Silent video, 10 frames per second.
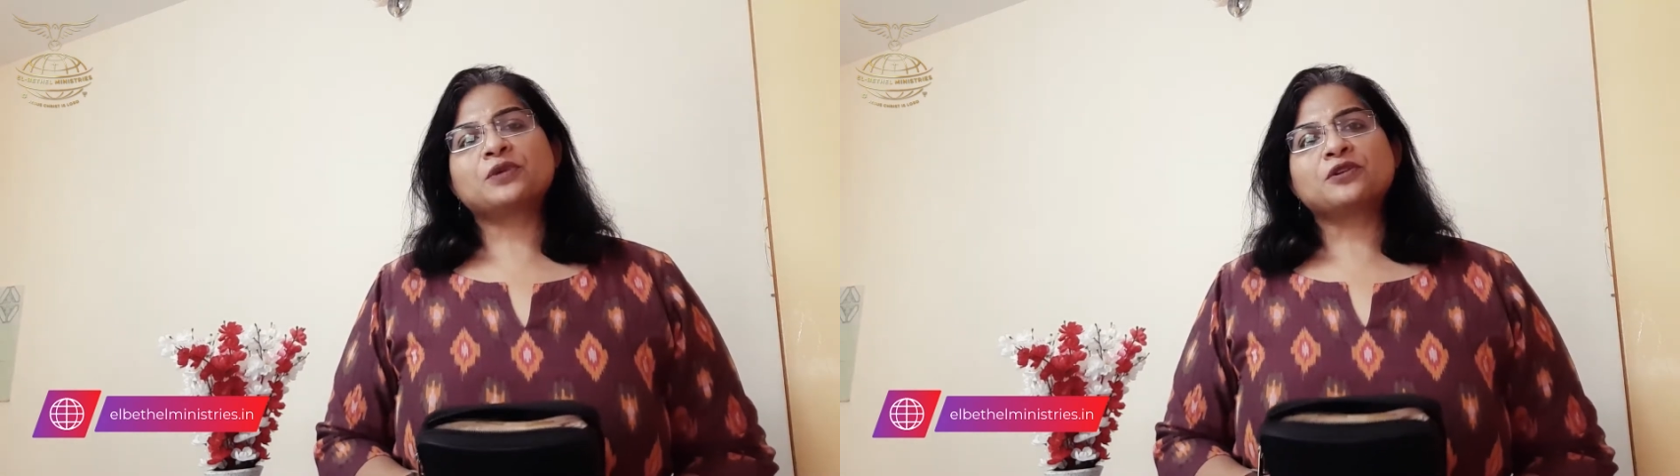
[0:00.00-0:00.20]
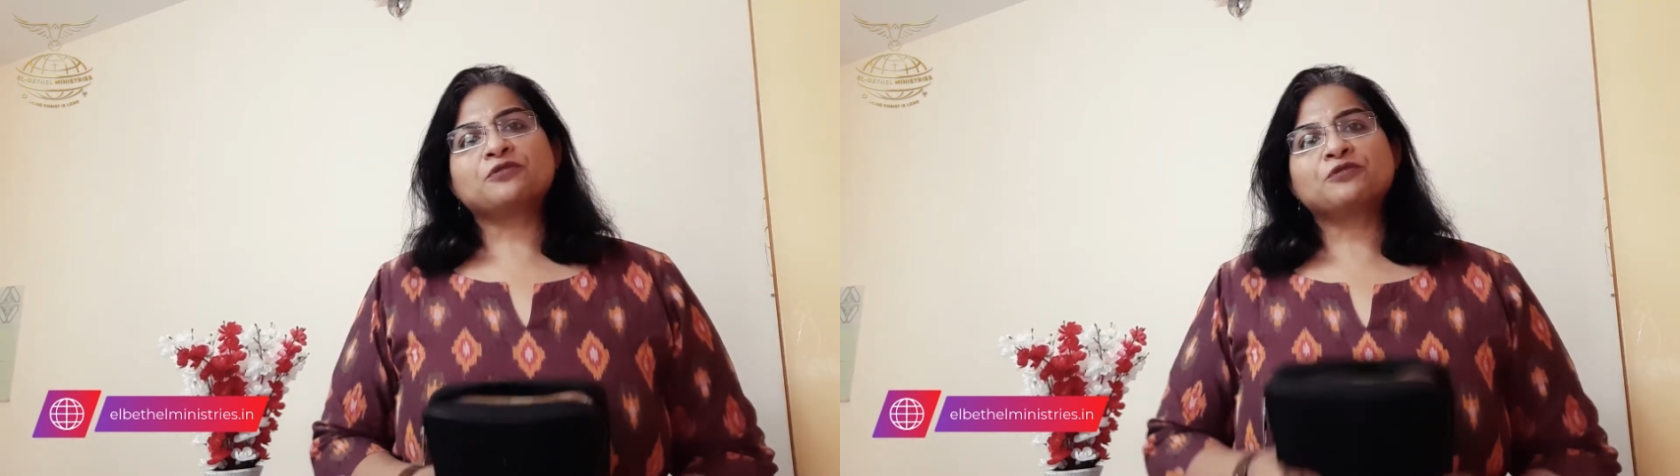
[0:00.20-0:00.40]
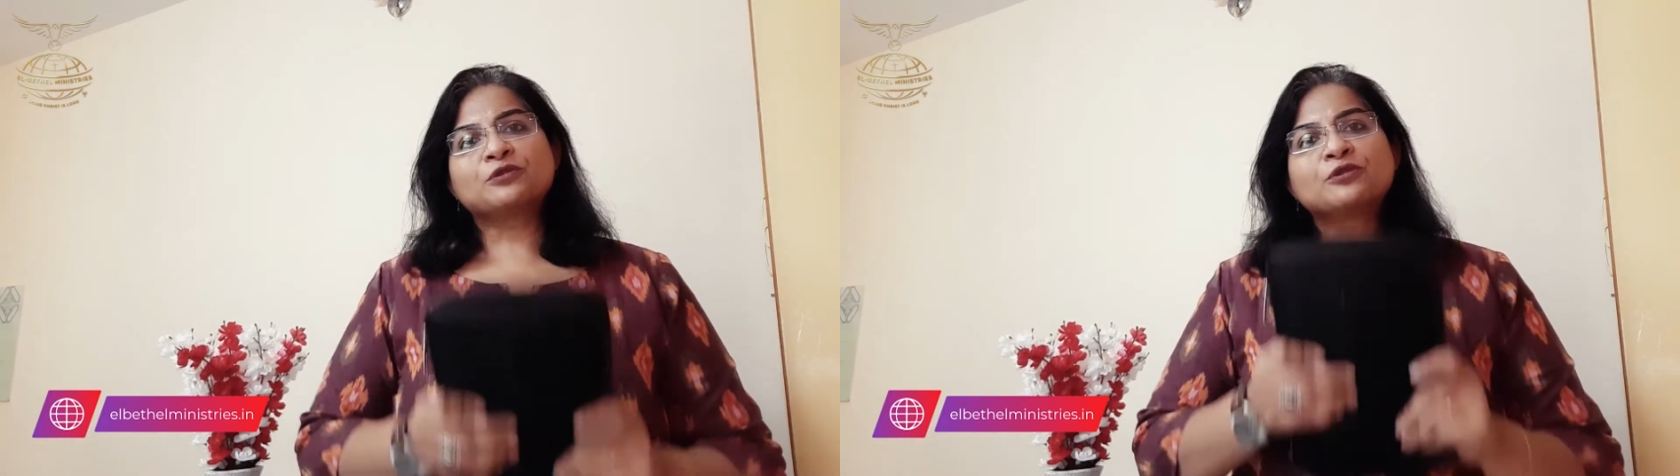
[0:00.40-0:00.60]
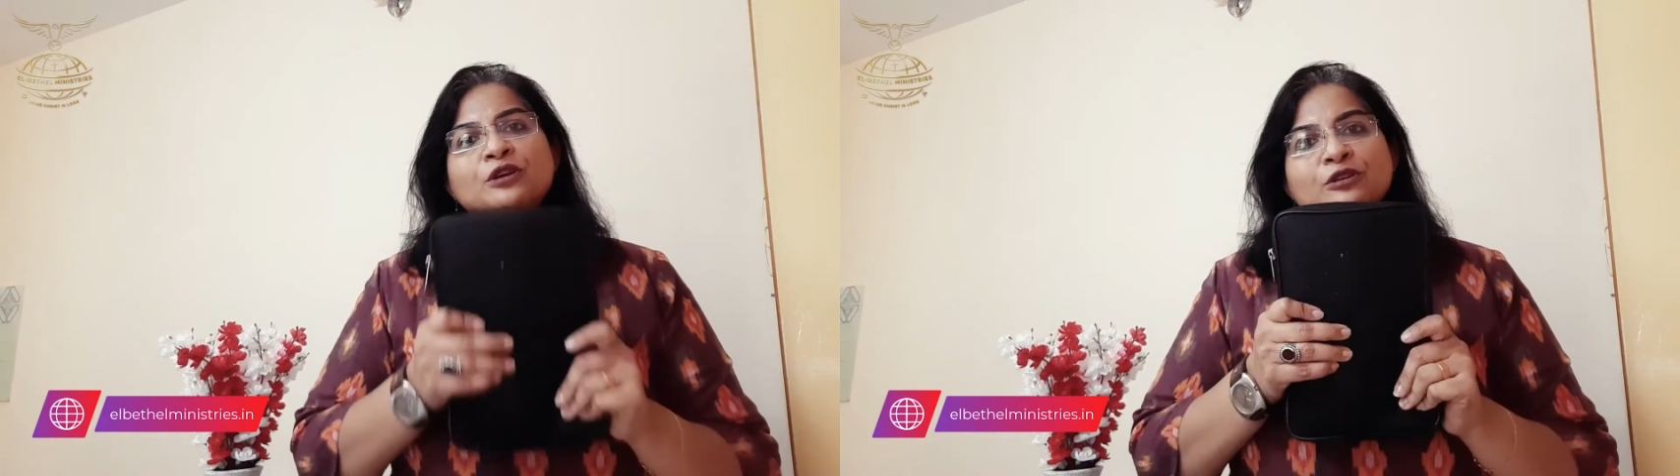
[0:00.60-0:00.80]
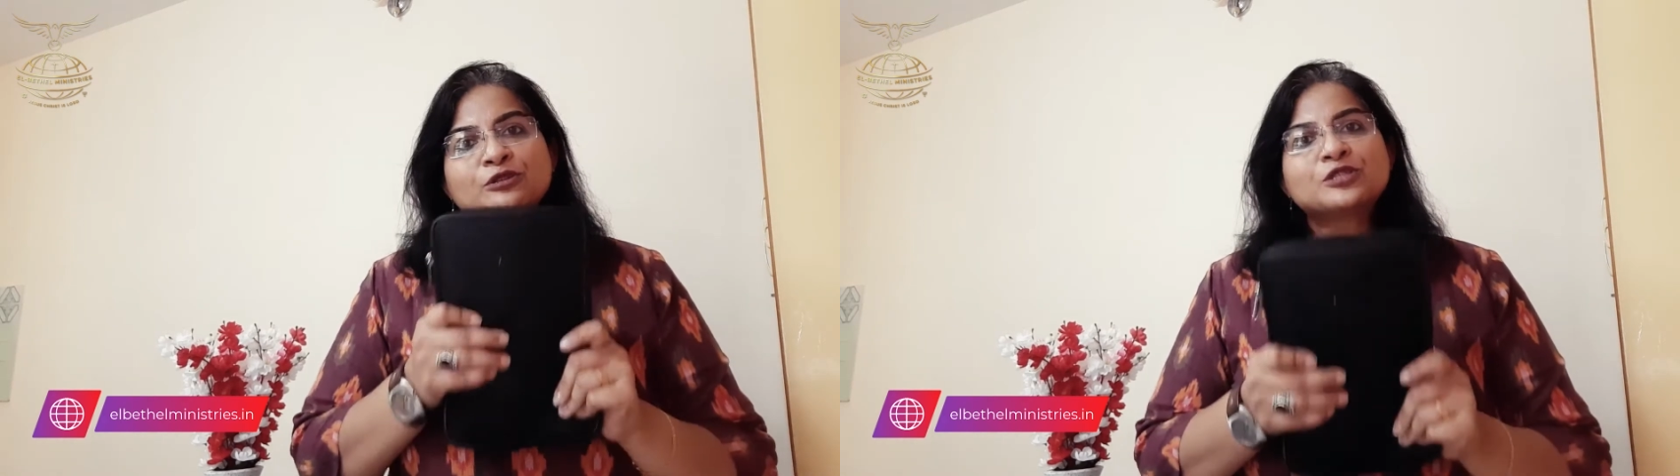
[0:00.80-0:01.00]
one of you
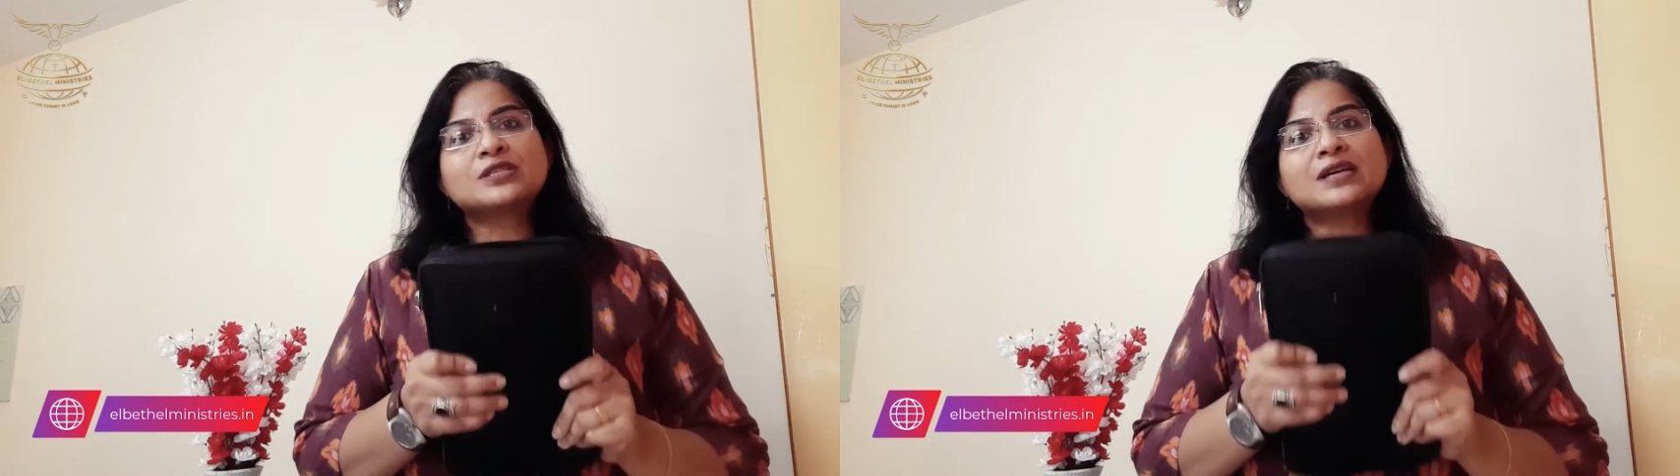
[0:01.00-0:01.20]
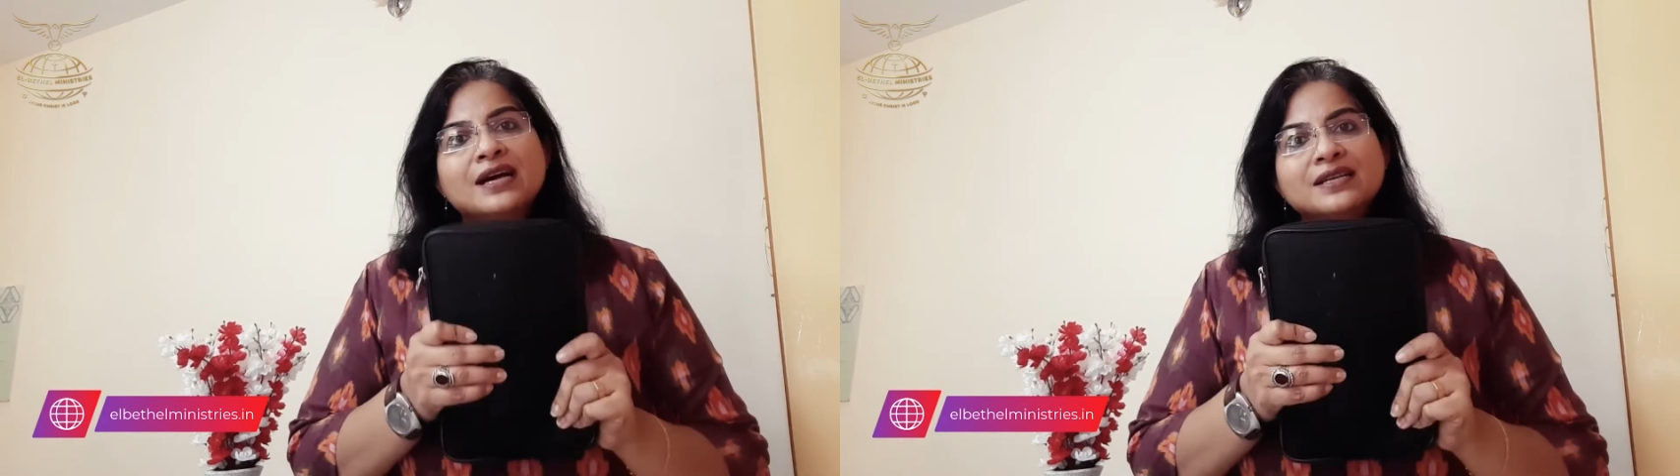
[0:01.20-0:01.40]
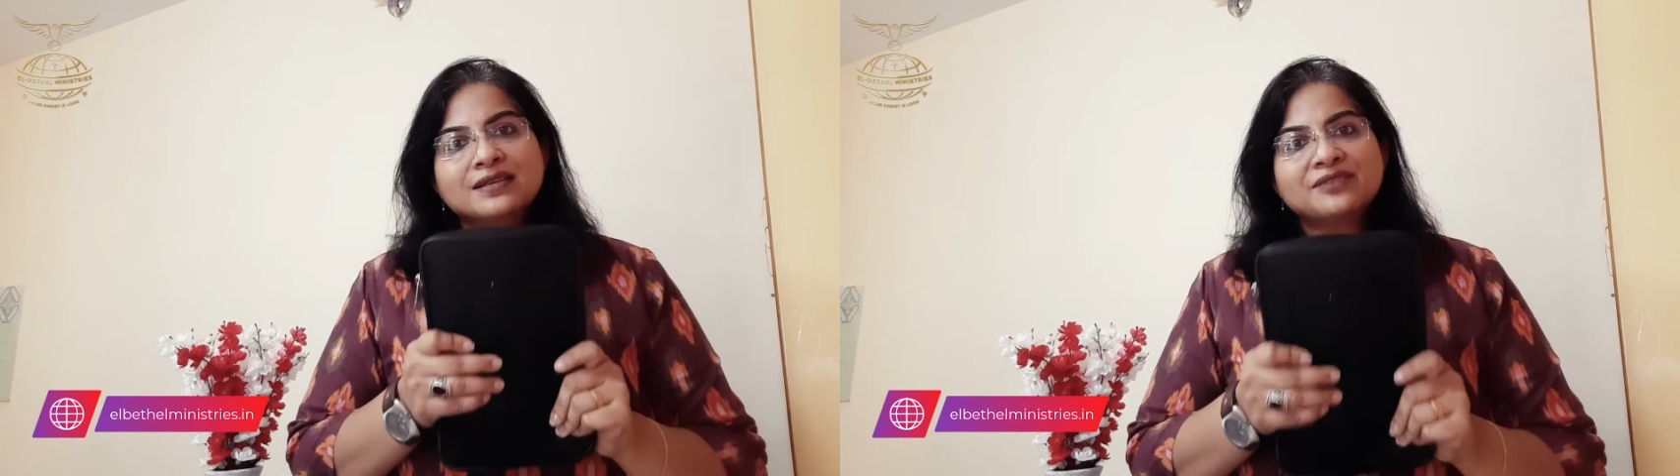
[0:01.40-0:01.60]
to start